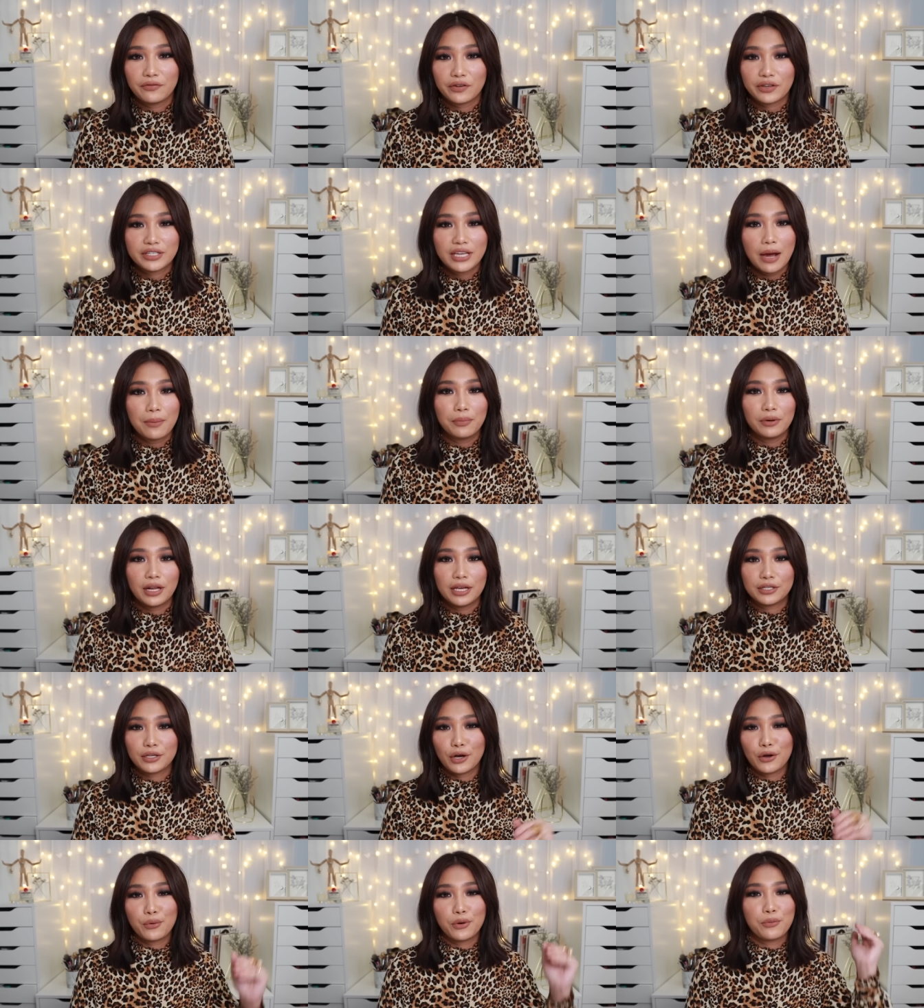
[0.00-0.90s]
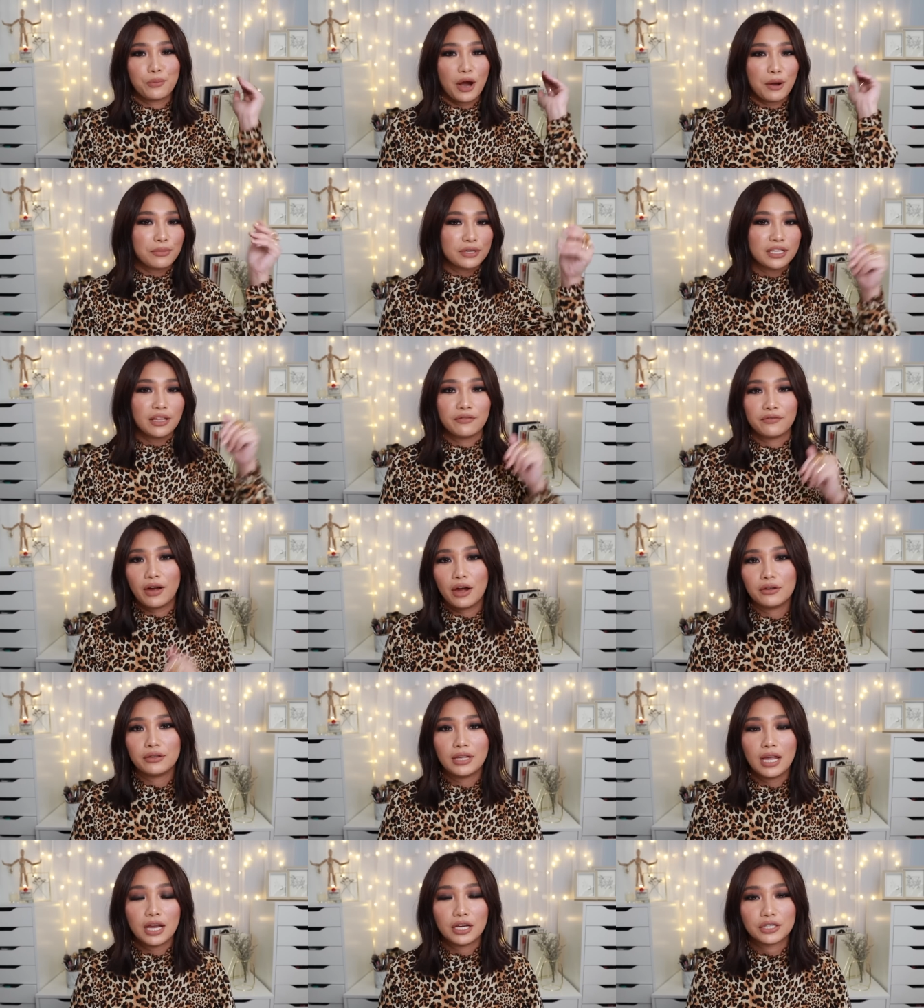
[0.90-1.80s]
say, for example, I started with primers and
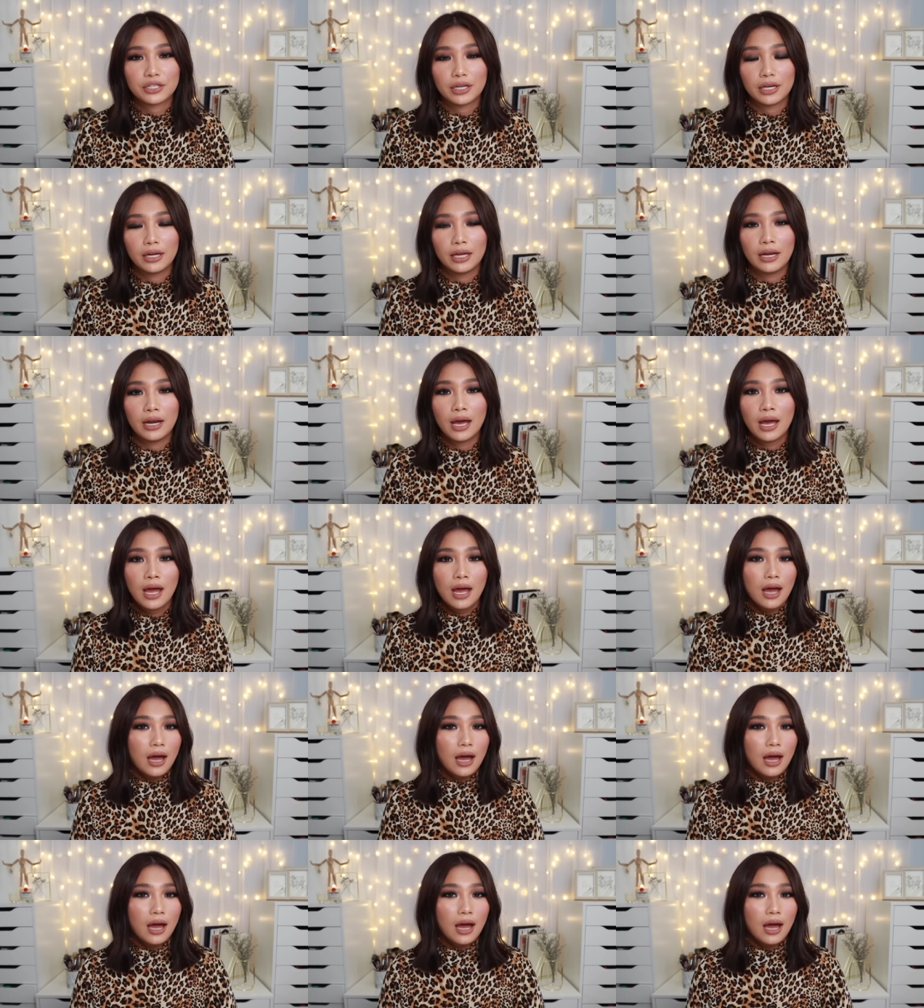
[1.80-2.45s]
foundation.